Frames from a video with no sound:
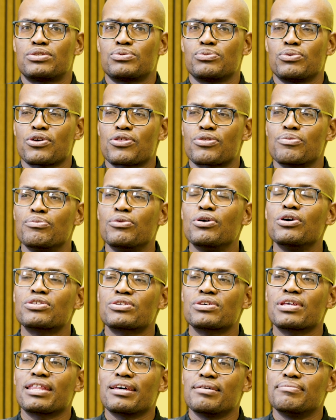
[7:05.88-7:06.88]
worth more
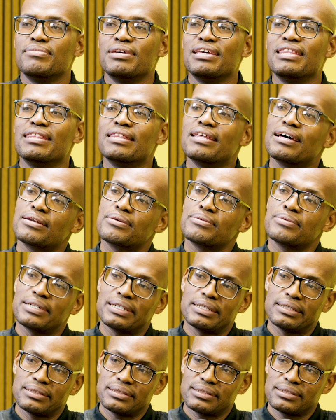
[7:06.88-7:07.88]
to them in that
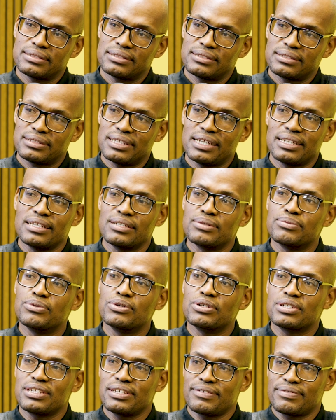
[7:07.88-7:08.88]
way than it
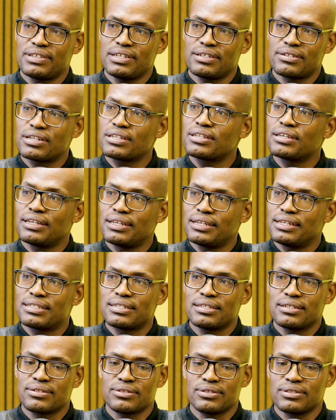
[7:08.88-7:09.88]
would if they regulate
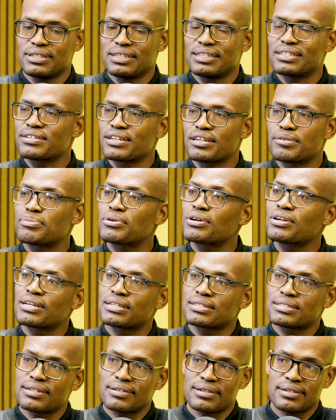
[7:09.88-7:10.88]
it or they create
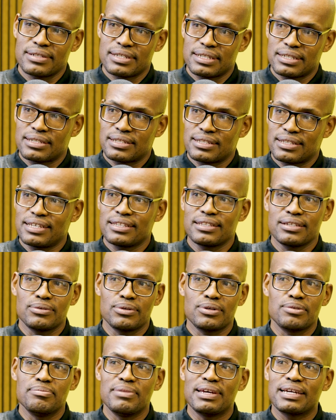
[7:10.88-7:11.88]
products around it. Then they
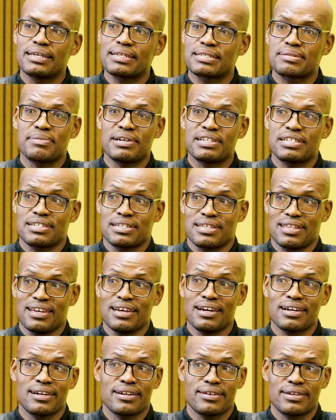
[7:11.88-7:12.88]
won't make as much as they
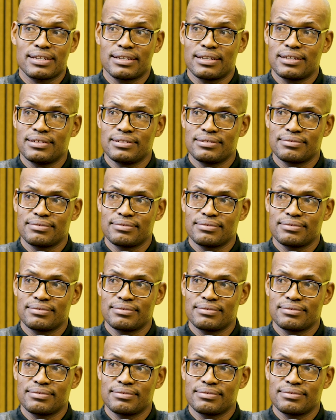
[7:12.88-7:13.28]
are currently.